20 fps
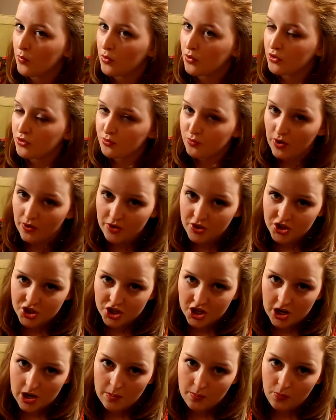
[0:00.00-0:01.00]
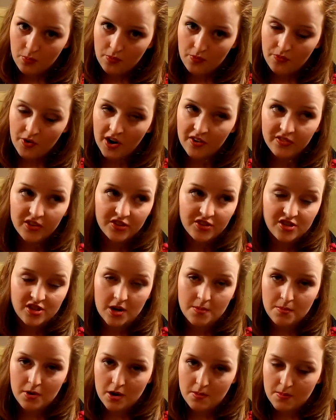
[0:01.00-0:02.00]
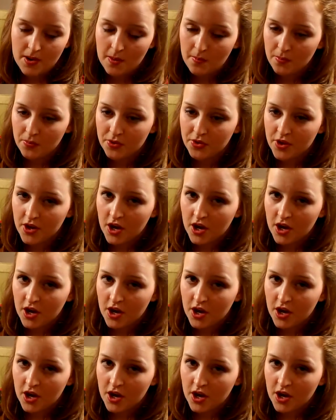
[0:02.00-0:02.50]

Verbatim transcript: was very cheap, £5.99 per month,